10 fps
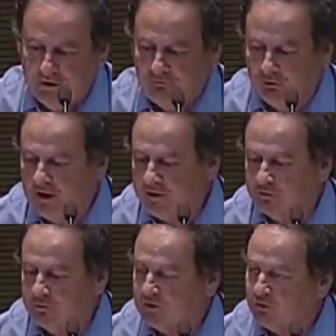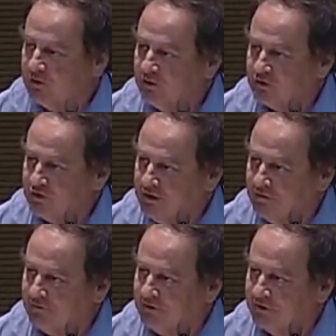If you like to persuade
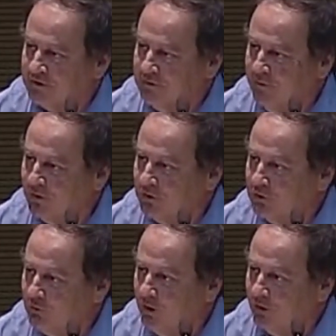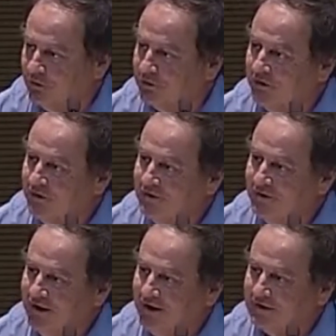yourself, take the model you want
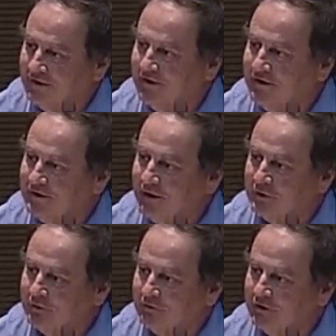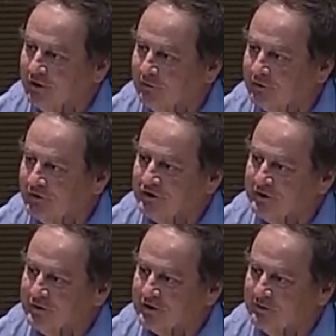and try to figure what is
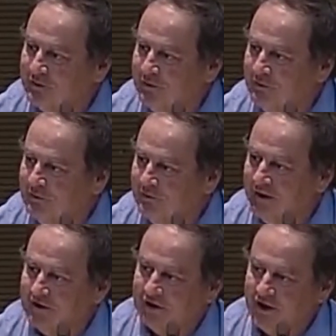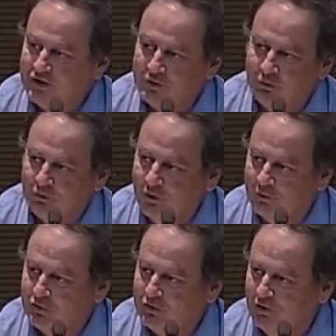the risk premium attached to an
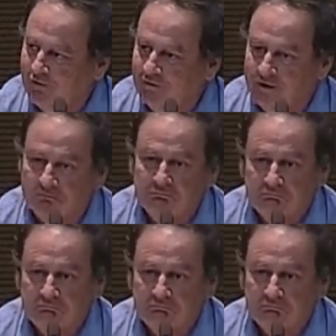option over